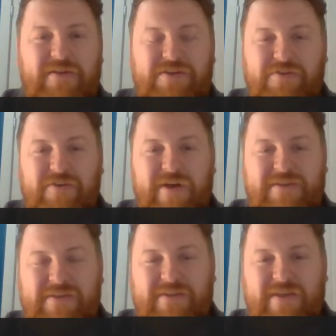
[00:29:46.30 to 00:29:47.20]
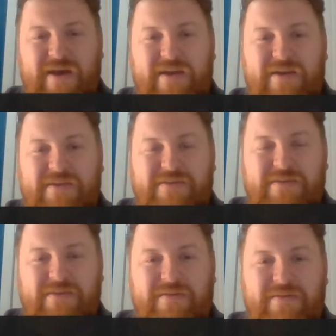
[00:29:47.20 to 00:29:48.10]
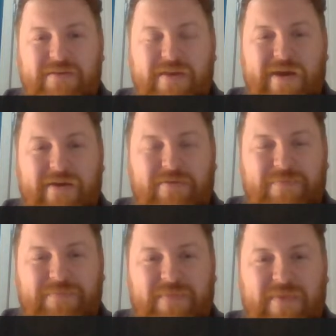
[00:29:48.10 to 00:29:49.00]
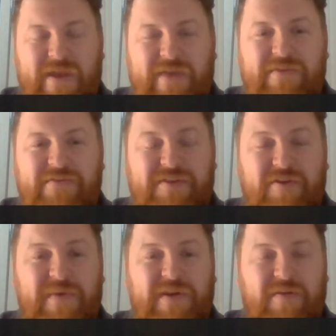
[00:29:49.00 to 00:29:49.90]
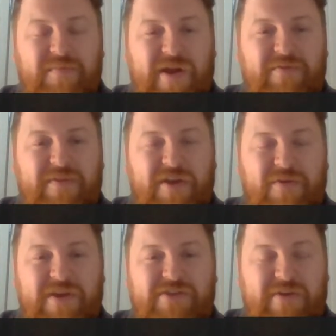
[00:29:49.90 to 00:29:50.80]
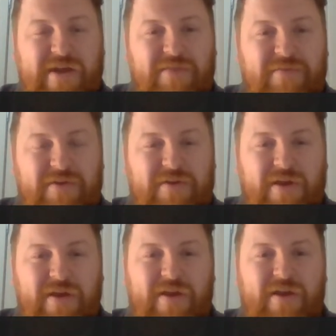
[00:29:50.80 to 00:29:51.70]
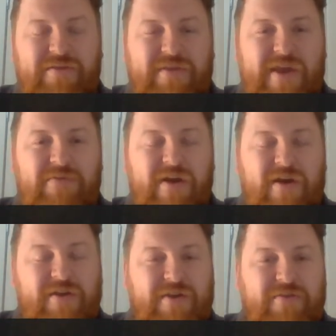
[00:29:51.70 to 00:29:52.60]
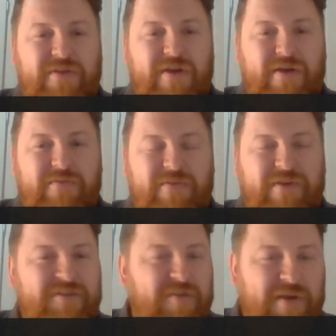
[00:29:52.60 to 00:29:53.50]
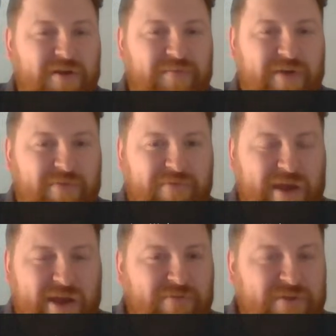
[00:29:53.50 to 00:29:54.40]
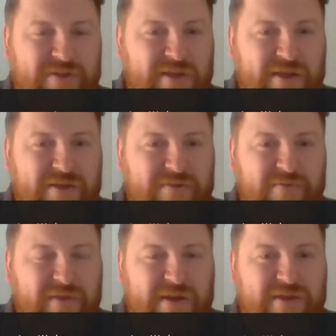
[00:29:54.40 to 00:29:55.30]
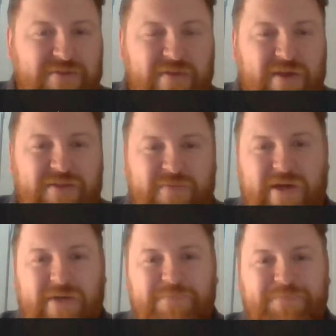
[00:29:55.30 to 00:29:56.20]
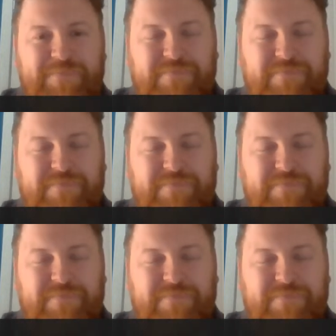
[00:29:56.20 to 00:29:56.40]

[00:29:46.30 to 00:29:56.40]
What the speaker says: The short answer to that is no. If you've still been complying with the equestrian element, they will argue that, well, you've still been complying with that, we'll just let you do something else with it as well.